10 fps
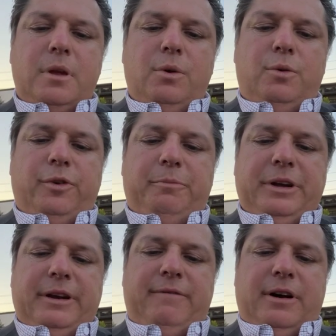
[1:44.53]
We've
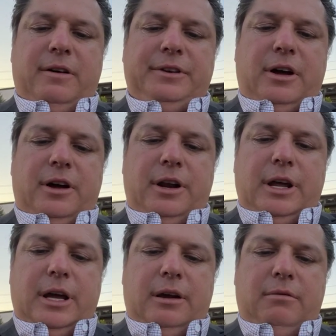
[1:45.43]
been involved on
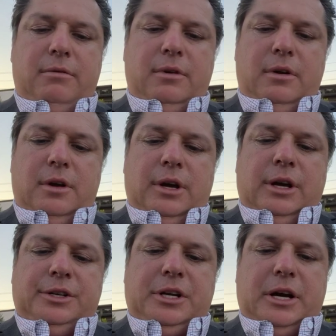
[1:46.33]

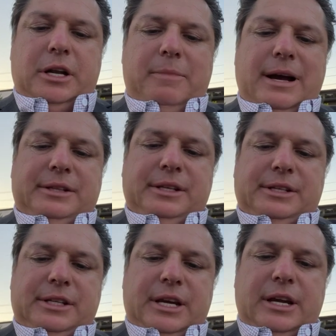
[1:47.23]
talking about
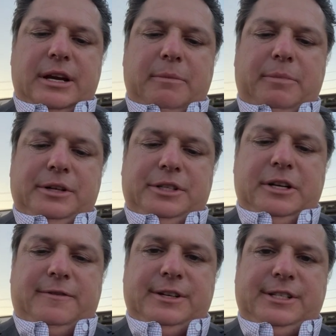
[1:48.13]
this in a bunch of
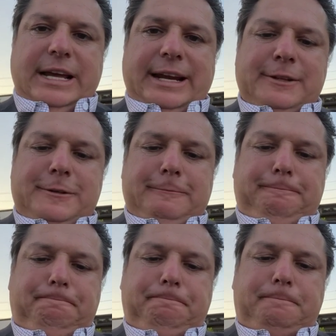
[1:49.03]
different settings,
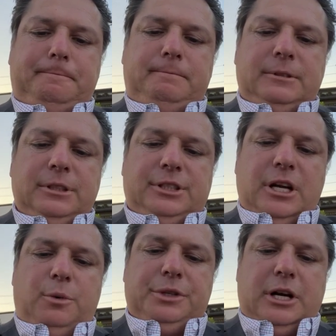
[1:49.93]

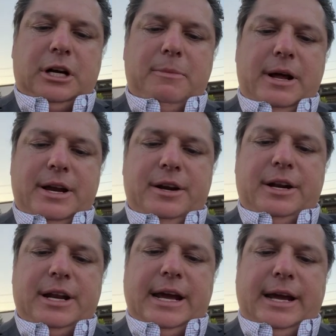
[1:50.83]
so we'll talk about it here
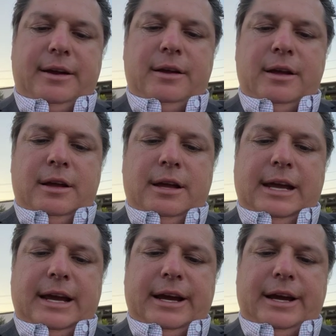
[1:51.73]
today,
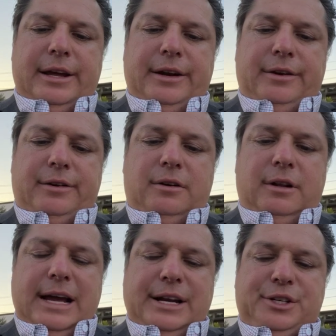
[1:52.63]
and
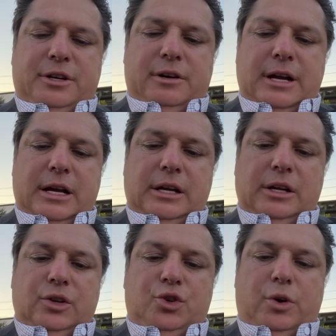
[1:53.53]
glad
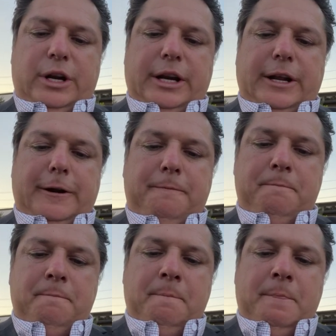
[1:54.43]
you're joining in.
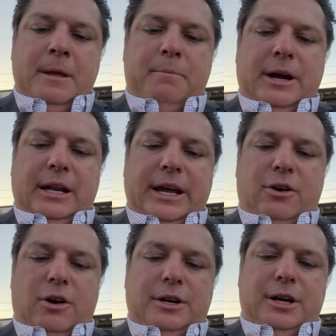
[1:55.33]
But
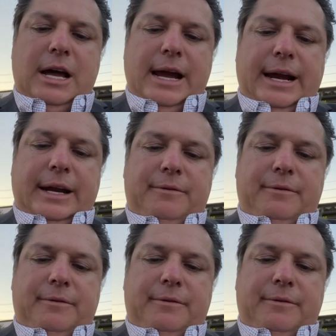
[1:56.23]
later on tonight,